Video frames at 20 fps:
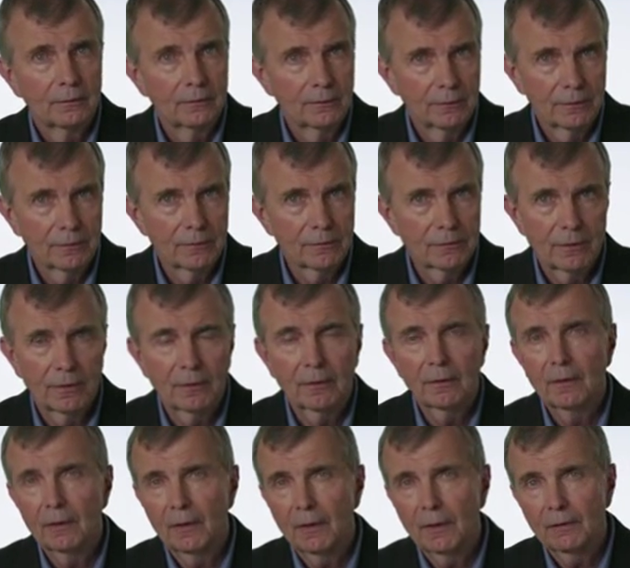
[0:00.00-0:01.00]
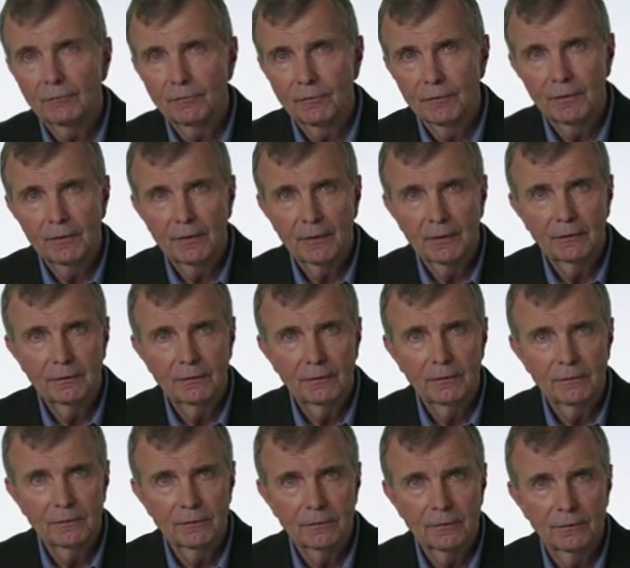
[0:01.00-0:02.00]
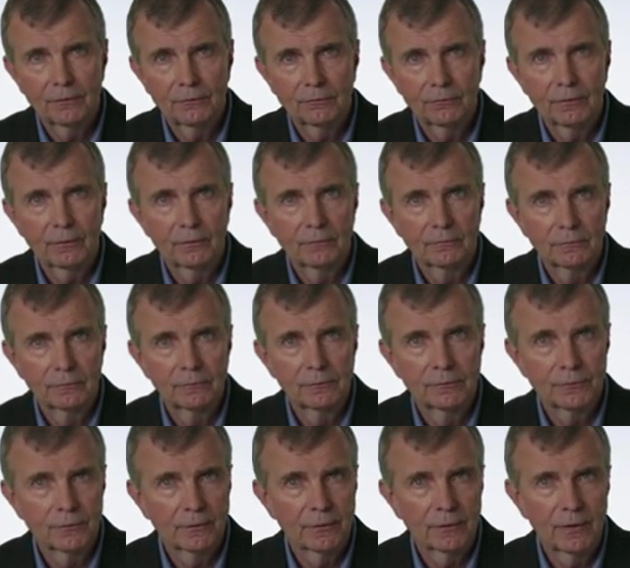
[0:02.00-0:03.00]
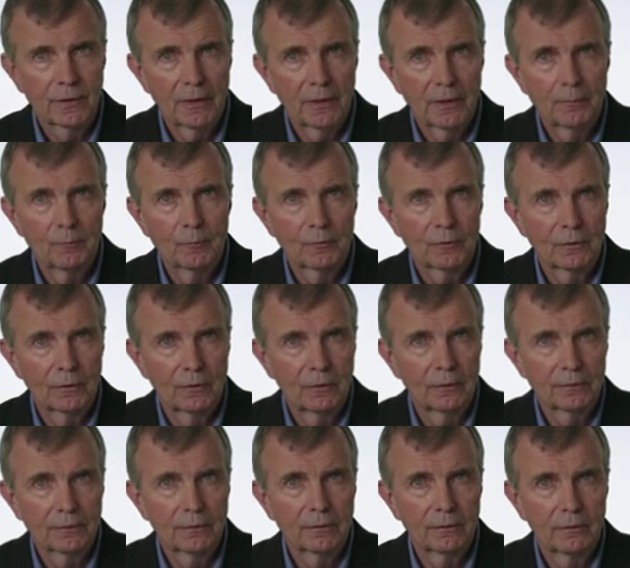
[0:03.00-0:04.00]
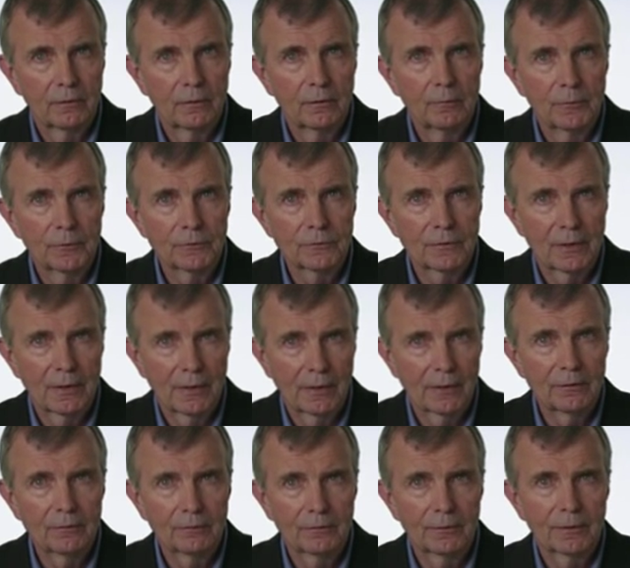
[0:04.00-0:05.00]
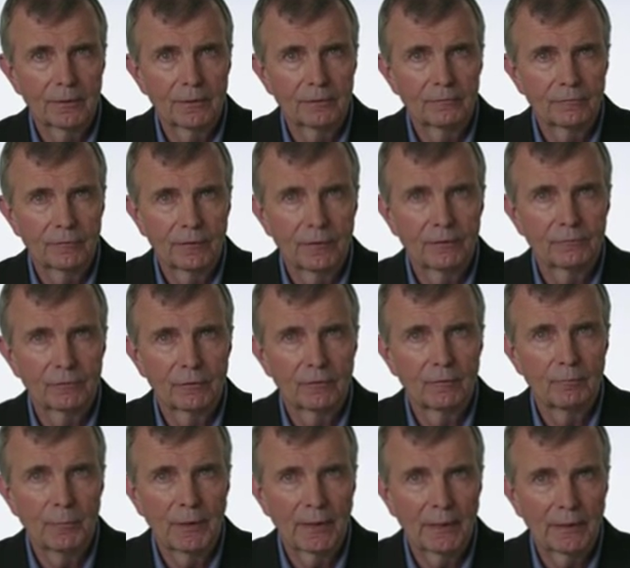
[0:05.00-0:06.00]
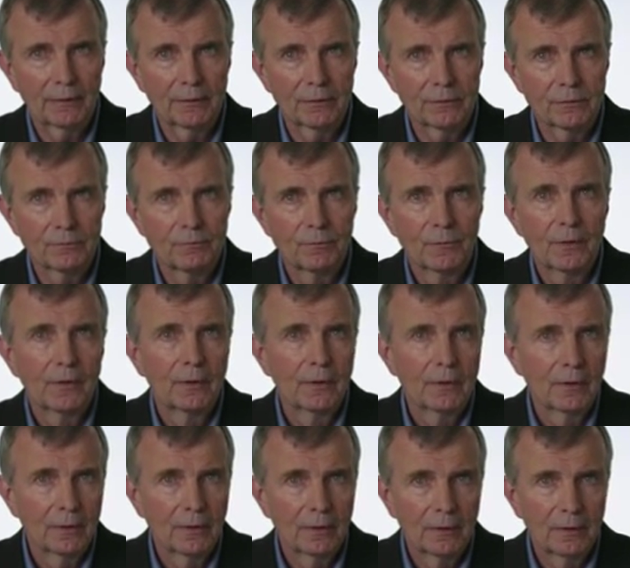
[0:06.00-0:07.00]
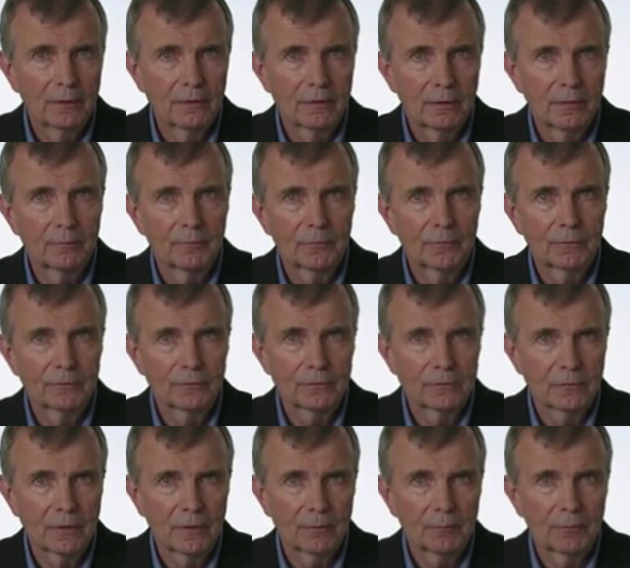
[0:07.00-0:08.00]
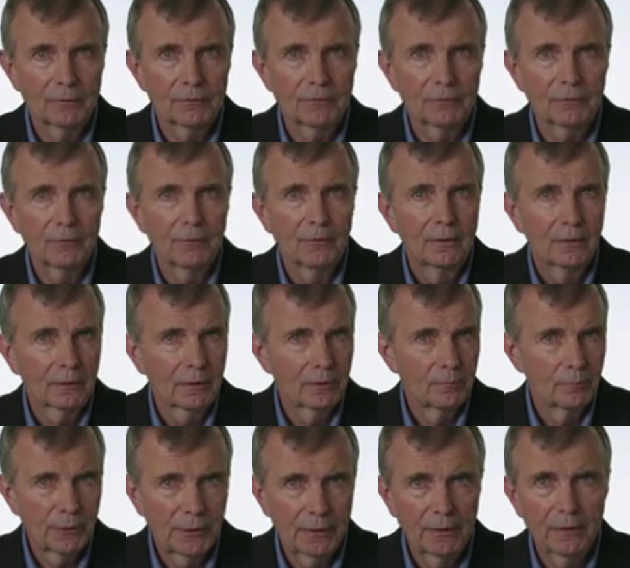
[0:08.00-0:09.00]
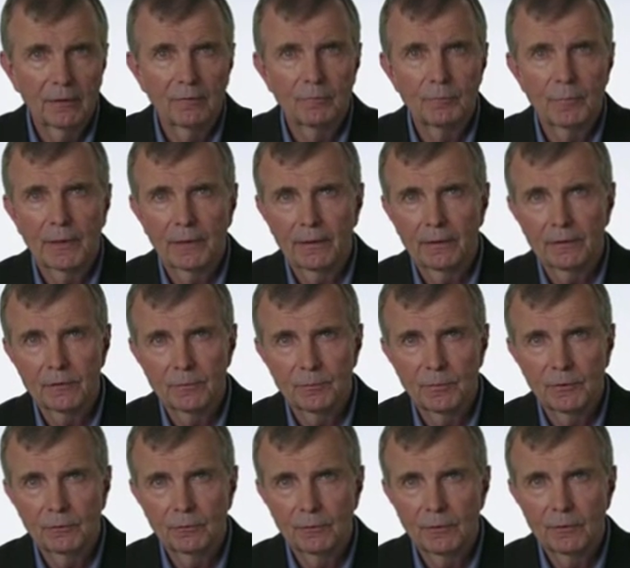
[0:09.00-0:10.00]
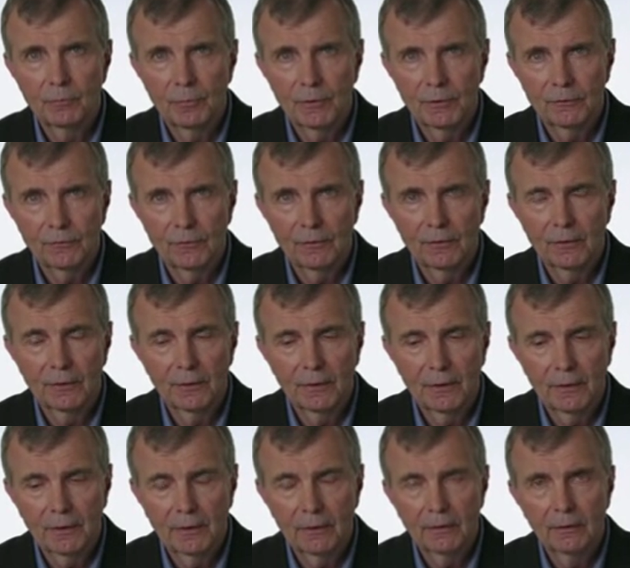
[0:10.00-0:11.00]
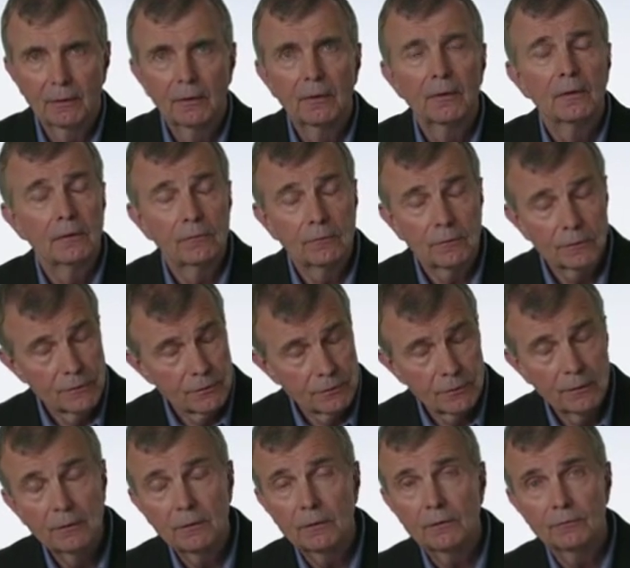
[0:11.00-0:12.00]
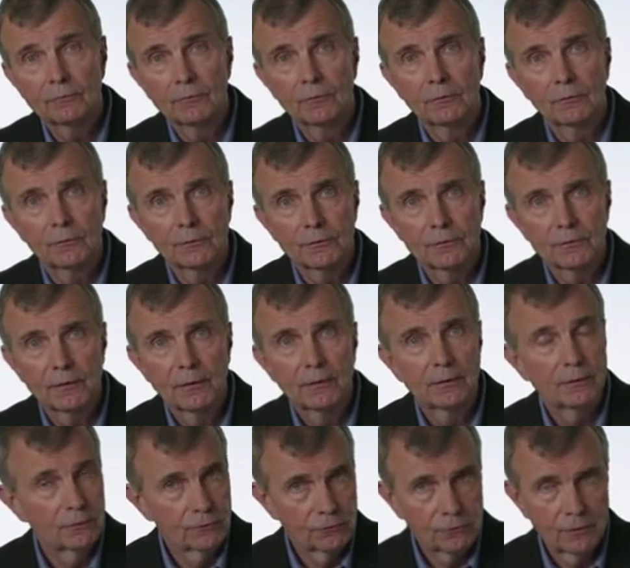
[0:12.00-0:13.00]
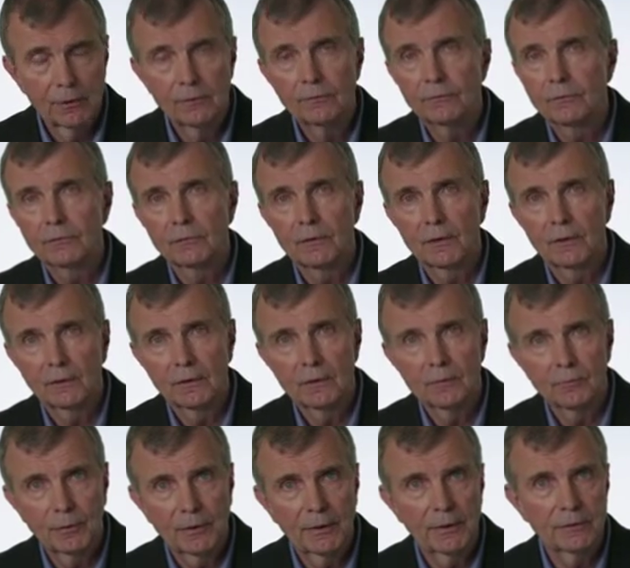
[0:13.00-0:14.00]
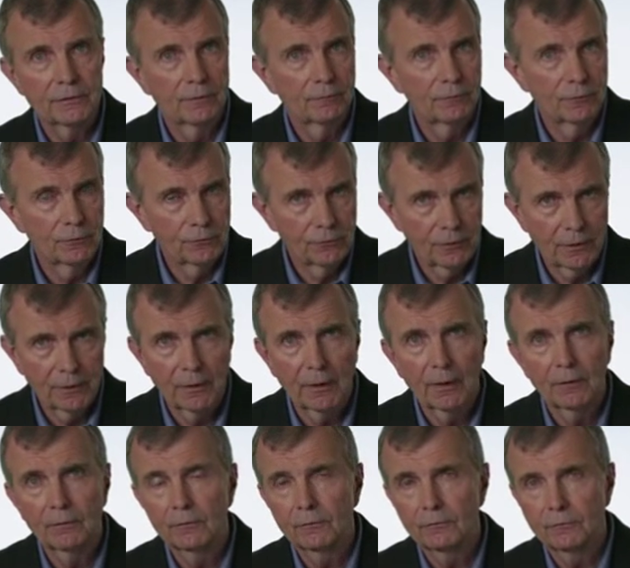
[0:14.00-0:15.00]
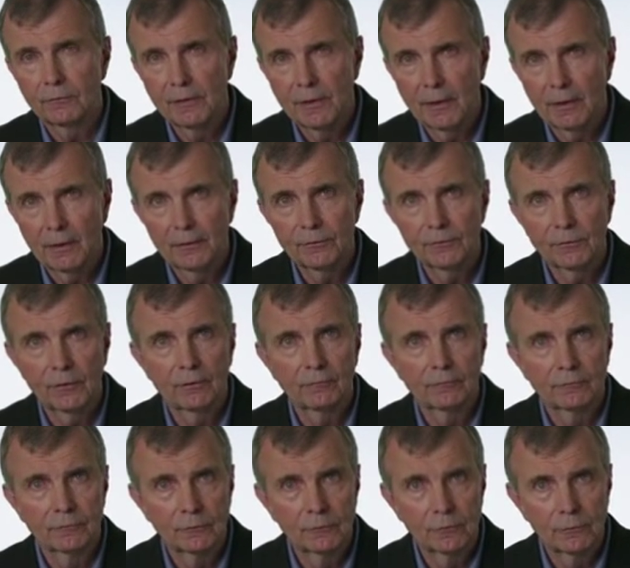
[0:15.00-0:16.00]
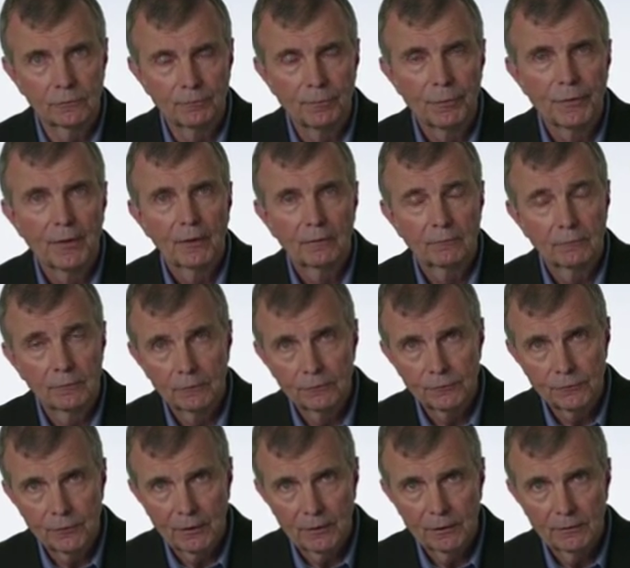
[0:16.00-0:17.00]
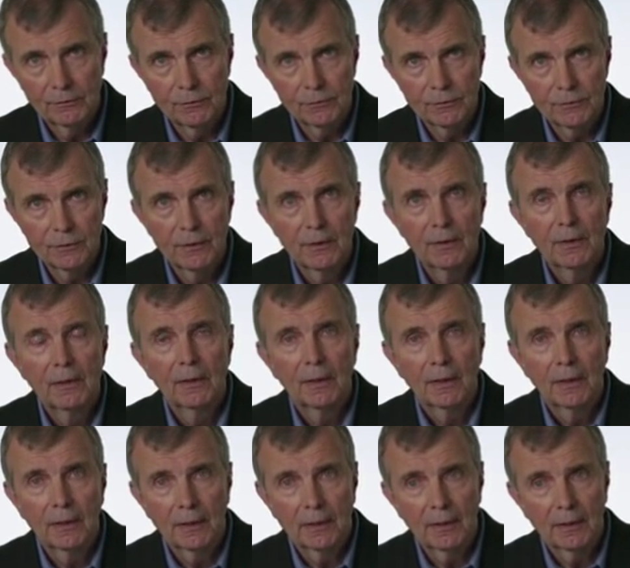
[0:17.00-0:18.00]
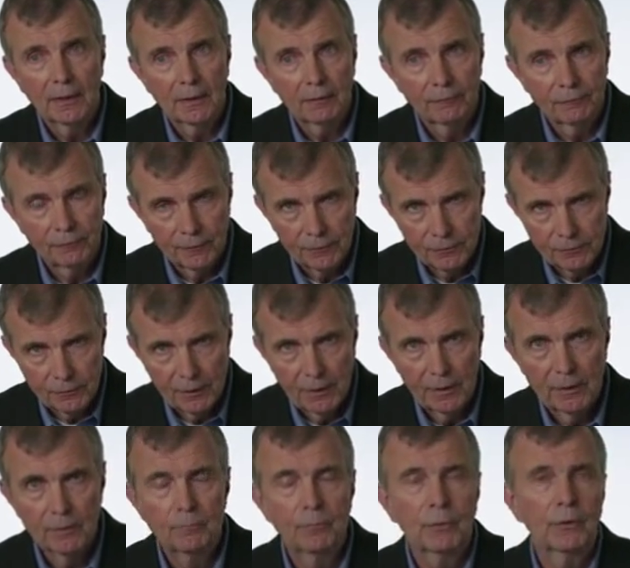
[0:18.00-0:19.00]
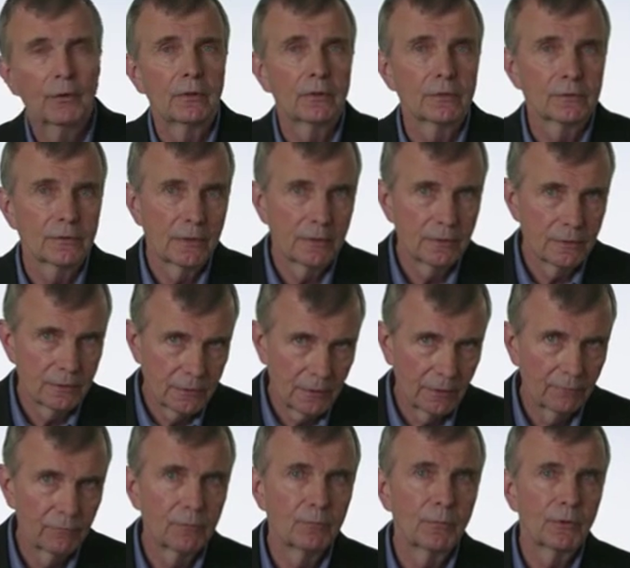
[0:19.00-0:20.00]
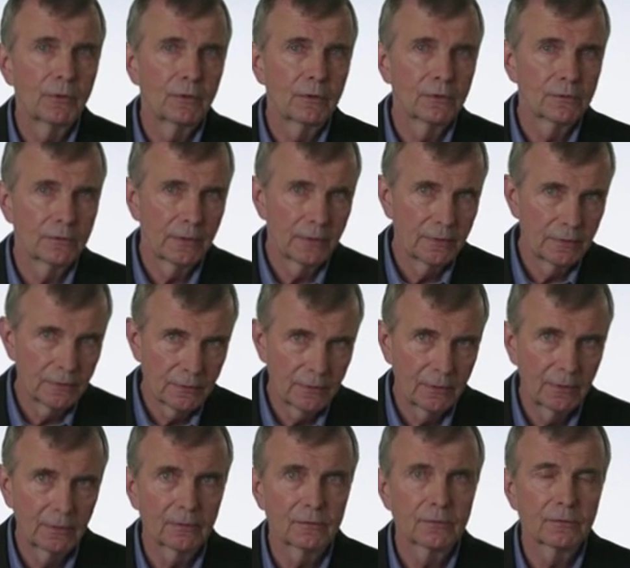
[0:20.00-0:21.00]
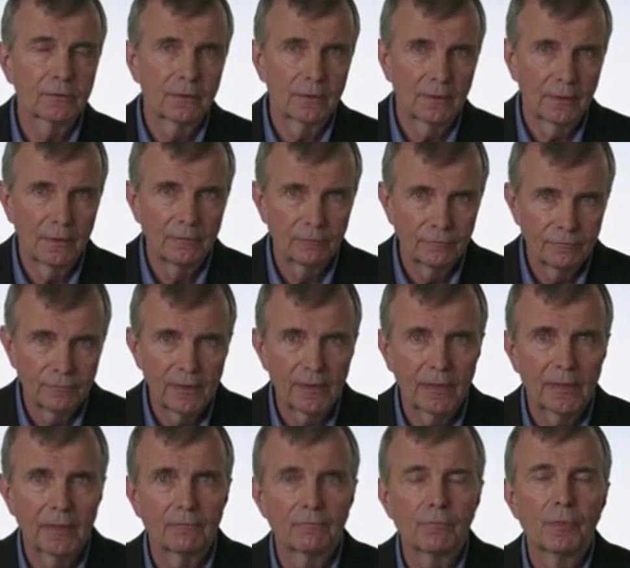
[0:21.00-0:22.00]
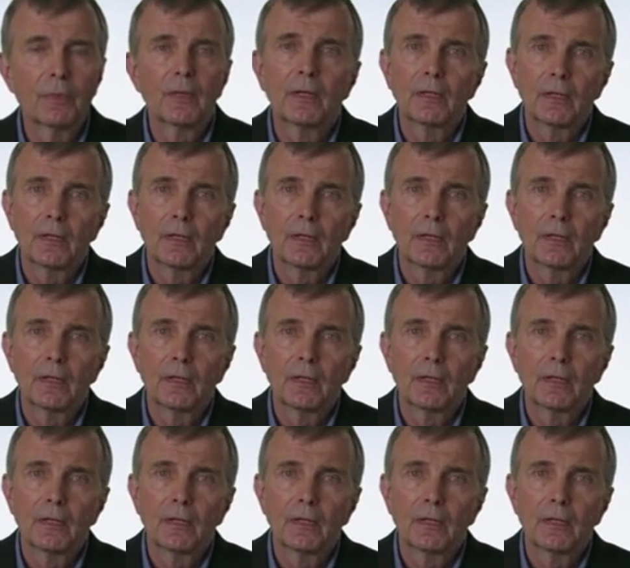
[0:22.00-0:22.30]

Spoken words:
During the second half of the 19th century, the rules of the game were altered almost annually in favor of batters in an attempt to establish a competitive balance between pitching and hitting. You can see these changes taking place if you check out the chronology of rule changes. First 8 balls, then 7 balls, then 6, then 5